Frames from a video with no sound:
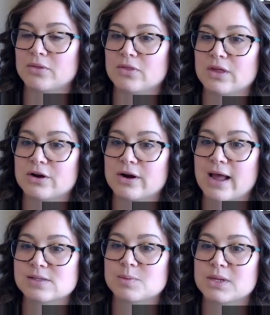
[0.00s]
there
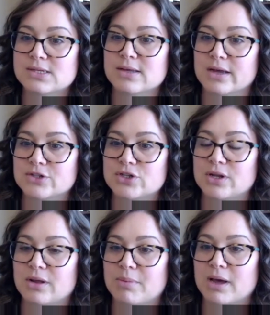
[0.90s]
has been
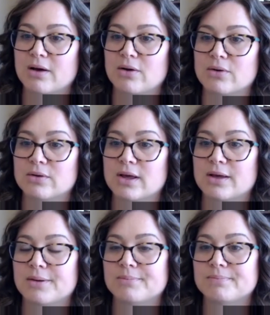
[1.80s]
discussion about
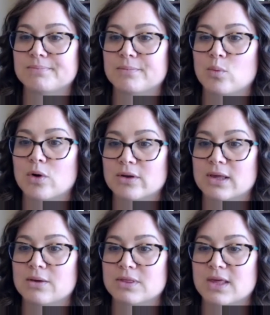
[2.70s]

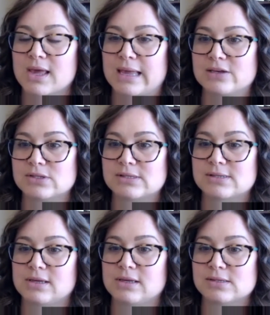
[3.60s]
working with the
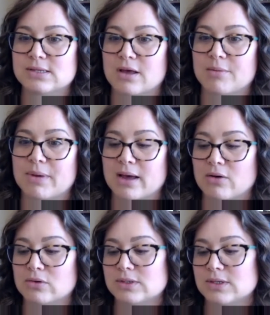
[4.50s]
agencies
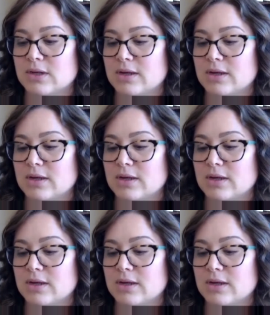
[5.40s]
about